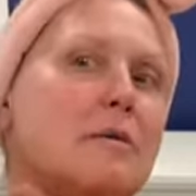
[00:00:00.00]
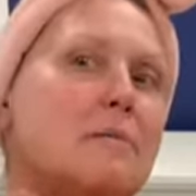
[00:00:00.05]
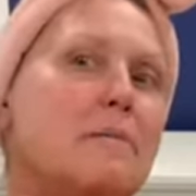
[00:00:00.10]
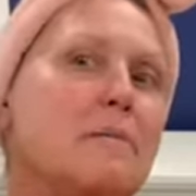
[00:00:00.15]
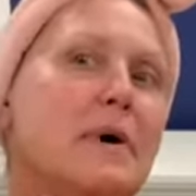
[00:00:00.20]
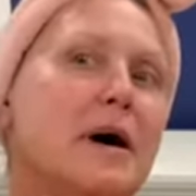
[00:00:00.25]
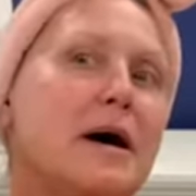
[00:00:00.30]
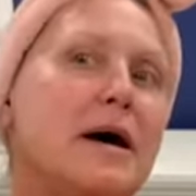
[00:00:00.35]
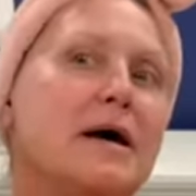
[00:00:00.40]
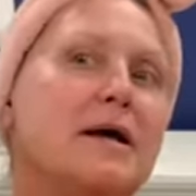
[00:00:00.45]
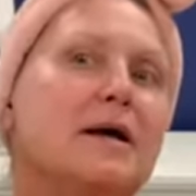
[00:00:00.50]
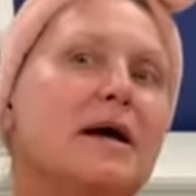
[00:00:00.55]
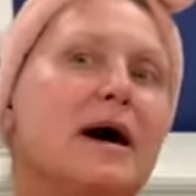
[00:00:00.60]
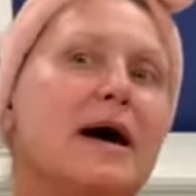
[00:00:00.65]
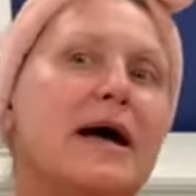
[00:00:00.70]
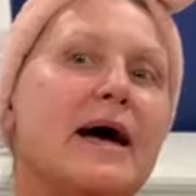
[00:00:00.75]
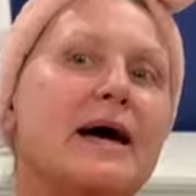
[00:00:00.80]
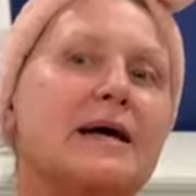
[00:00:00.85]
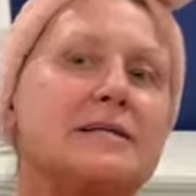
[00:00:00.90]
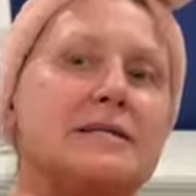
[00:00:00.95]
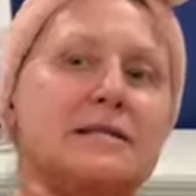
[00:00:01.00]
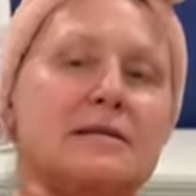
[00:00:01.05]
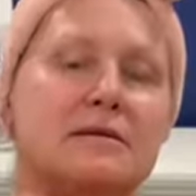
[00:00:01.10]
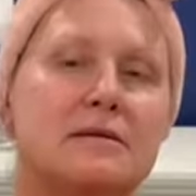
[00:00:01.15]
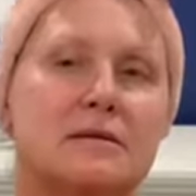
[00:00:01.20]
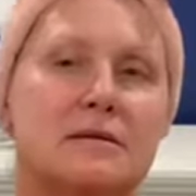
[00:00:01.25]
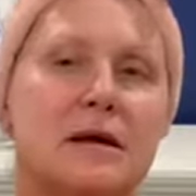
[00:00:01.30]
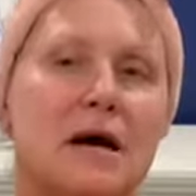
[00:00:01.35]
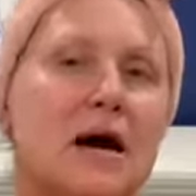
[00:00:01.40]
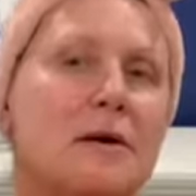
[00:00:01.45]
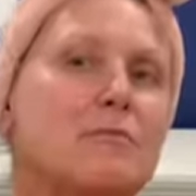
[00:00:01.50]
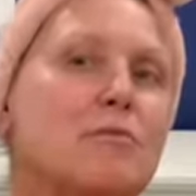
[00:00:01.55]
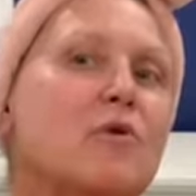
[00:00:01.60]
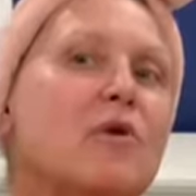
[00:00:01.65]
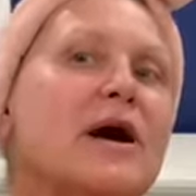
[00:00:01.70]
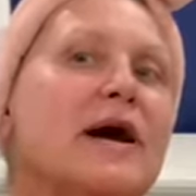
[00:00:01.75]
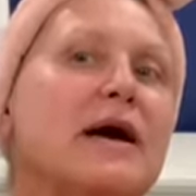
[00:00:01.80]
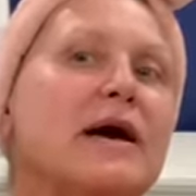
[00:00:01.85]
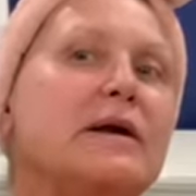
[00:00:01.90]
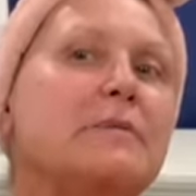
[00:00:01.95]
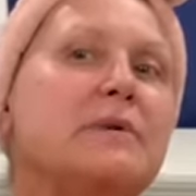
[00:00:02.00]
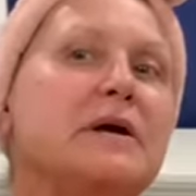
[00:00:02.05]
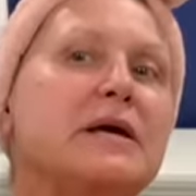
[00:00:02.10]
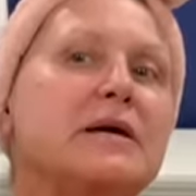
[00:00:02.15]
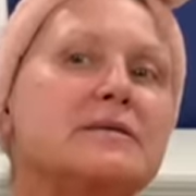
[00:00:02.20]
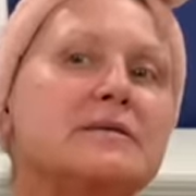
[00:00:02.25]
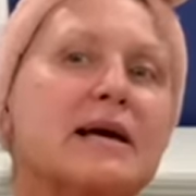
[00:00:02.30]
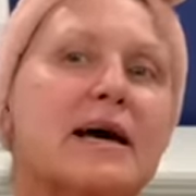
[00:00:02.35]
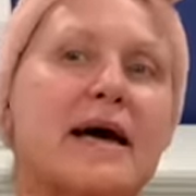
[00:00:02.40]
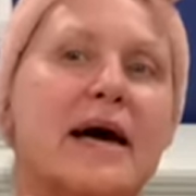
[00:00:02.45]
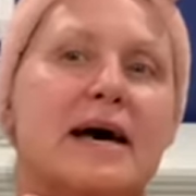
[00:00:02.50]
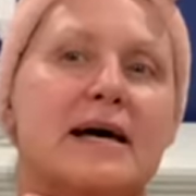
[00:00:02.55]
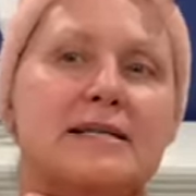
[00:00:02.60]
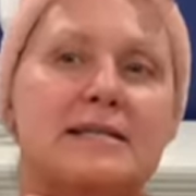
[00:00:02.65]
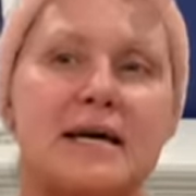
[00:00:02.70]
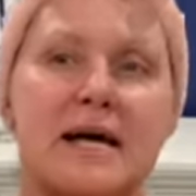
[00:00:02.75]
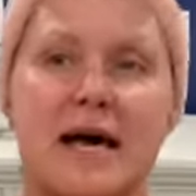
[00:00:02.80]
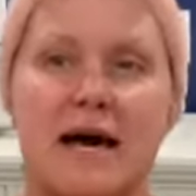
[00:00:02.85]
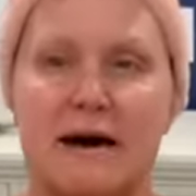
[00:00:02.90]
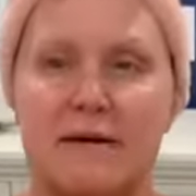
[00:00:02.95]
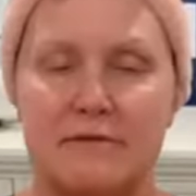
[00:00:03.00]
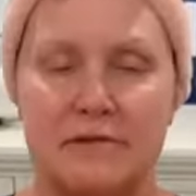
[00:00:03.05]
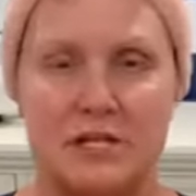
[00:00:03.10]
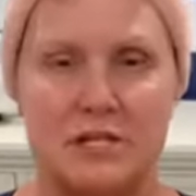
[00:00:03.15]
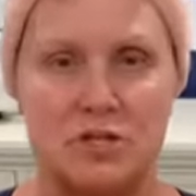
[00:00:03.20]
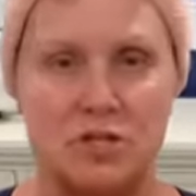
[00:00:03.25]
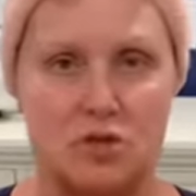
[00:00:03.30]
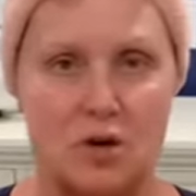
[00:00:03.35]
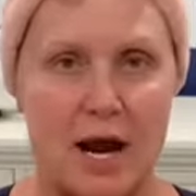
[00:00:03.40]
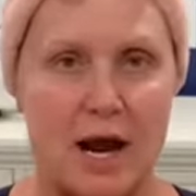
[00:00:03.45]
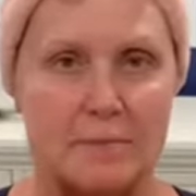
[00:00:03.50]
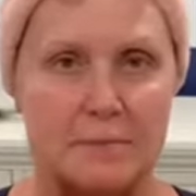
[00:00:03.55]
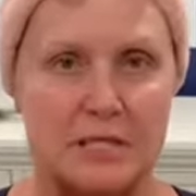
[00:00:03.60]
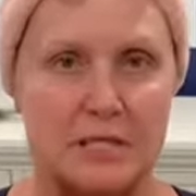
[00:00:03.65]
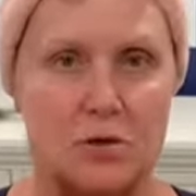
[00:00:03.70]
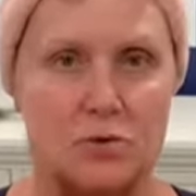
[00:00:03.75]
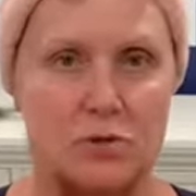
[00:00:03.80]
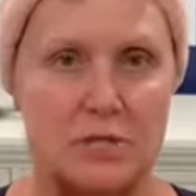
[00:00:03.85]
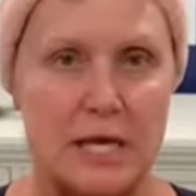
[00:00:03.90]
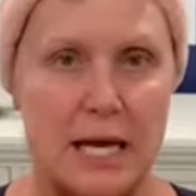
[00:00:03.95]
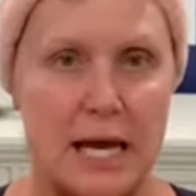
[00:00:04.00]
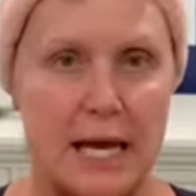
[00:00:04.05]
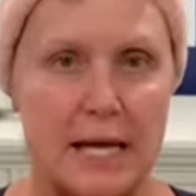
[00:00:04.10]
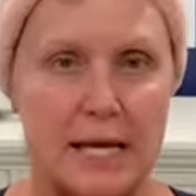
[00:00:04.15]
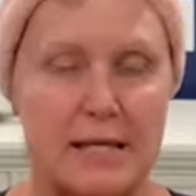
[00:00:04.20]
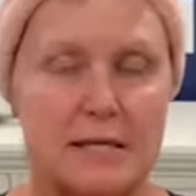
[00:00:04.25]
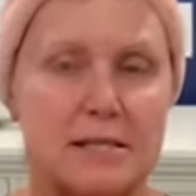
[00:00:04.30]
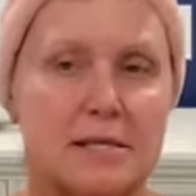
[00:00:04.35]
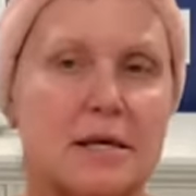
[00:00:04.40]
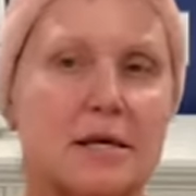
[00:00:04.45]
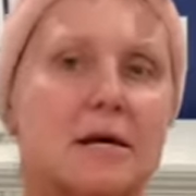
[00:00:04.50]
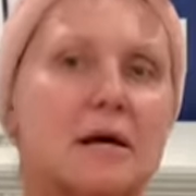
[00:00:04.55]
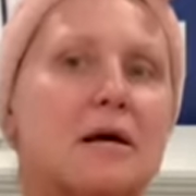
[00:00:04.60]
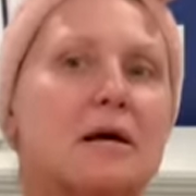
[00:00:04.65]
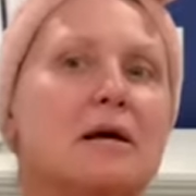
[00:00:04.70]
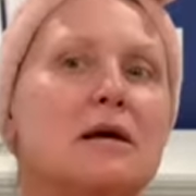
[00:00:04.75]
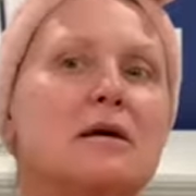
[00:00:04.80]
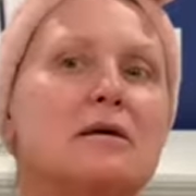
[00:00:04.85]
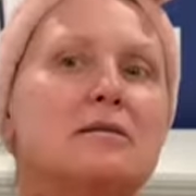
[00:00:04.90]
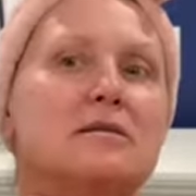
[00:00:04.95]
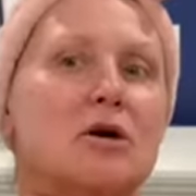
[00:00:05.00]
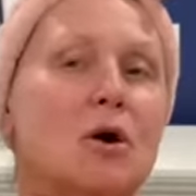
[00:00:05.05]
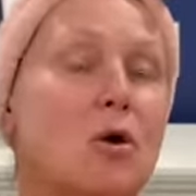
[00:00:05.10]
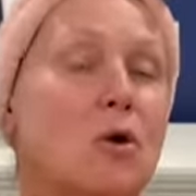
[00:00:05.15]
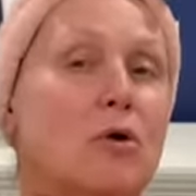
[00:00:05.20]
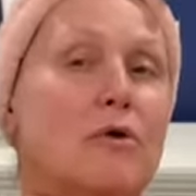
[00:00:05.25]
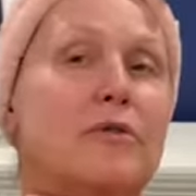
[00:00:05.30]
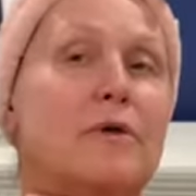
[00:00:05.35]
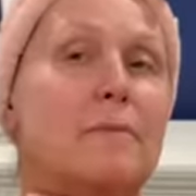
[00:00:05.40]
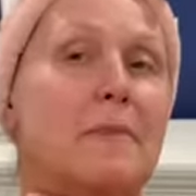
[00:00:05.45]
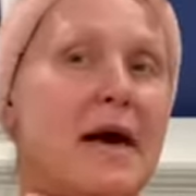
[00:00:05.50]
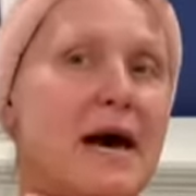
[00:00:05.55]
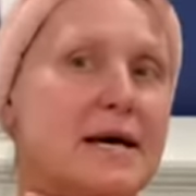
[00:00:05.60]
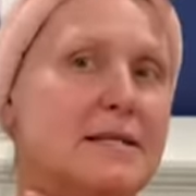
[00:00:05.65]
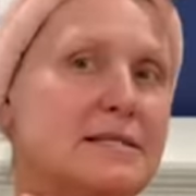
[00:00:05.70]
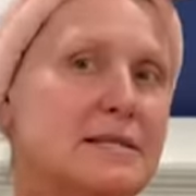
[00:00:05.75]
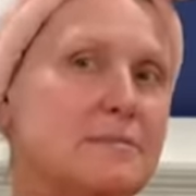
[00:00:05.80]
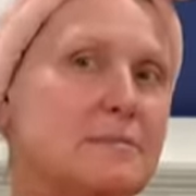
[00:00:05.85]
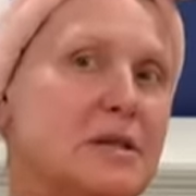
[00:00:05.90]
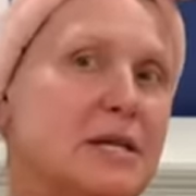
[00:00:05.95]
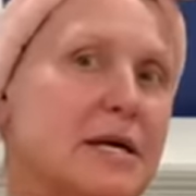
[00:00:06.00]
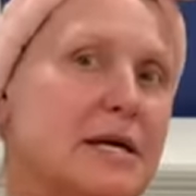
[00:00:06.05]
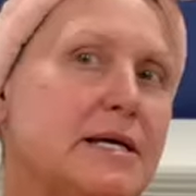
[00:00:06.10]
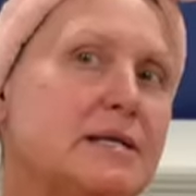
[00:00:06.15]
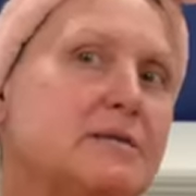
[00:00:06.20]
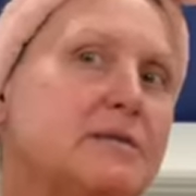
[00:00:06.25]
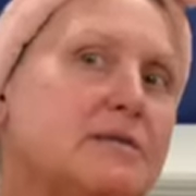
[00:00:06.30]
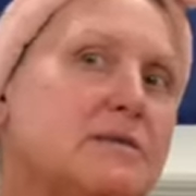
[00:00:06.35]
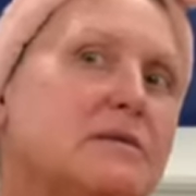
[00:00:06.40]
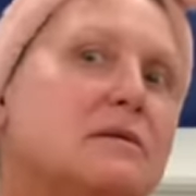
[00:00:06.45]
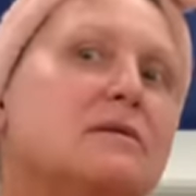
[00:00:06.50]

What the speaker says: but I'm red because I had to have the strap so tight to hold the pads in place.